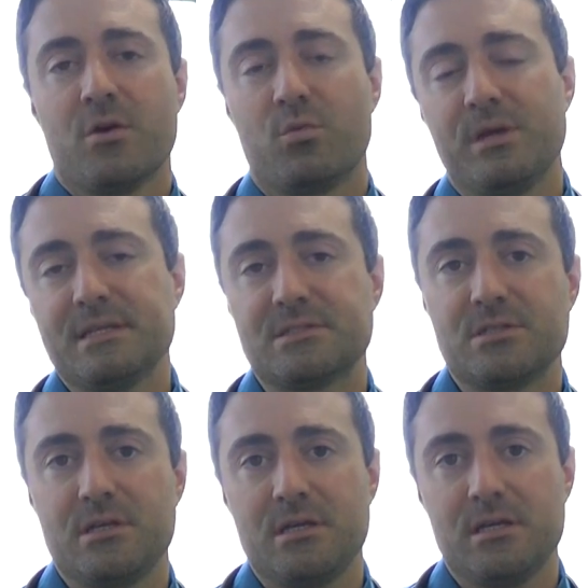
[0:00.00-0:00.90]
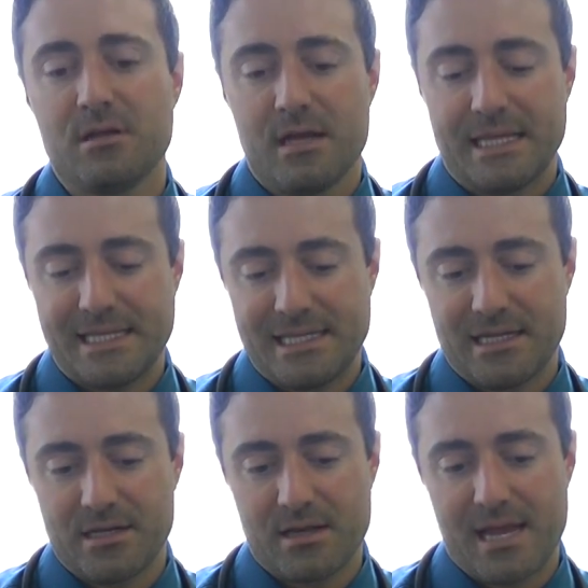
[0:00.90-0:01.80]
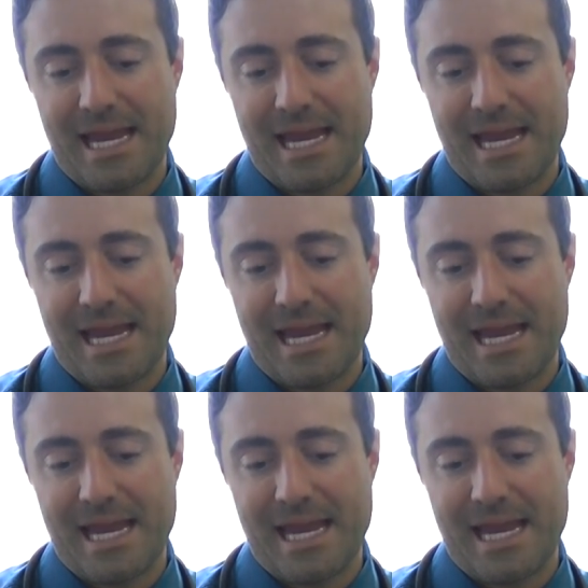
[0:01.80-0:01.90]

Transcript: we see in a